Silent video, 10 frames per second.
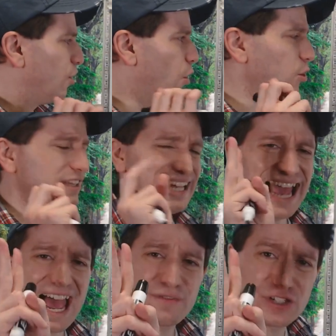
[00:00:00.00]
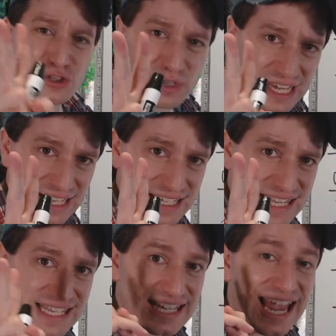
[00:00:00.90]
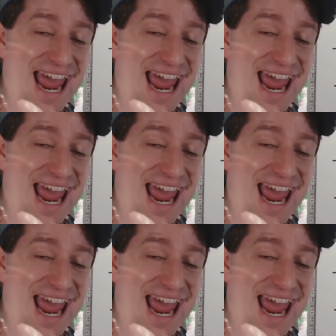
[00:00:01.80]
only have two kids